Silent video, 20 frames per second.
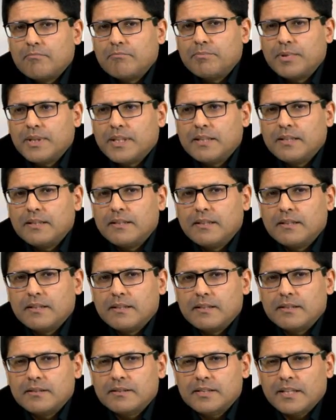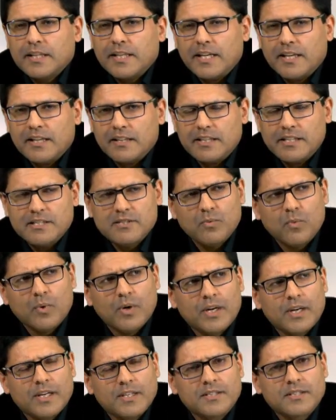But to hear these
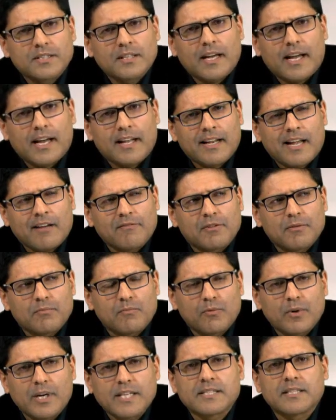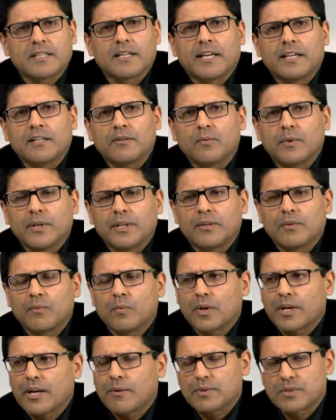words and have them resonate with
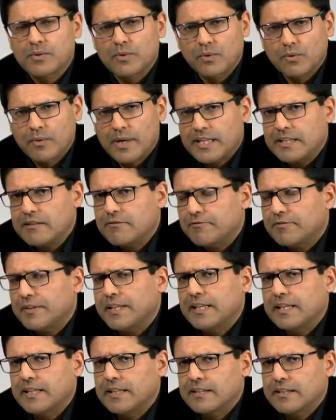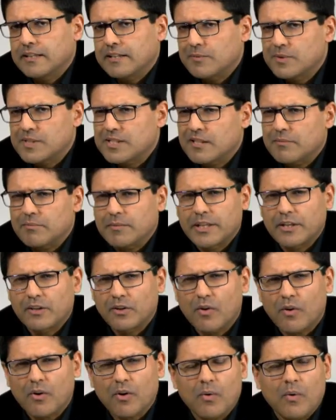what I was already feeling, that there was something
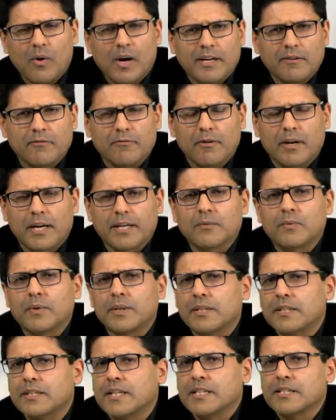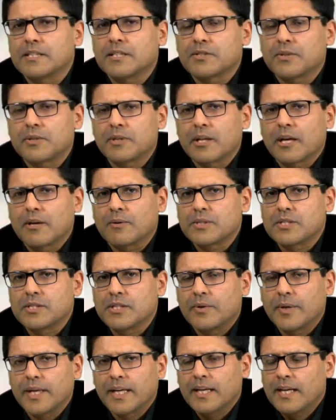not quite right with the dentistry that I was
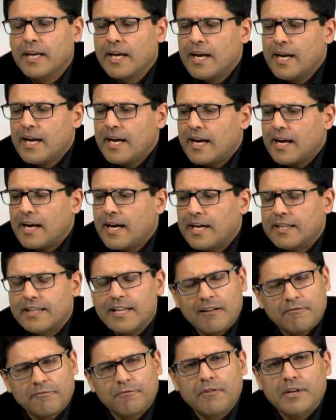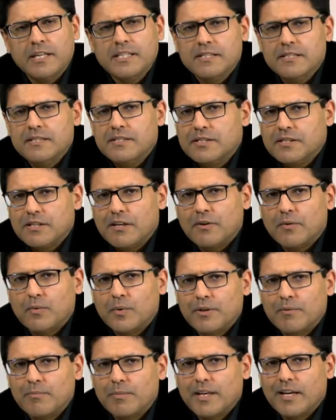doing, that phrase has
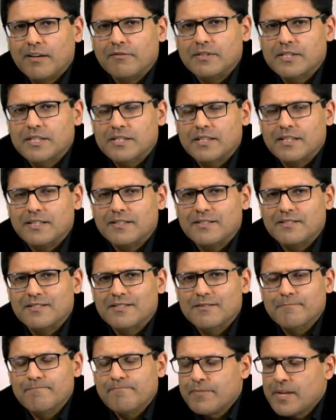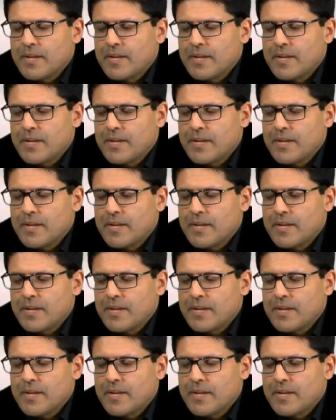stuck with me ever since.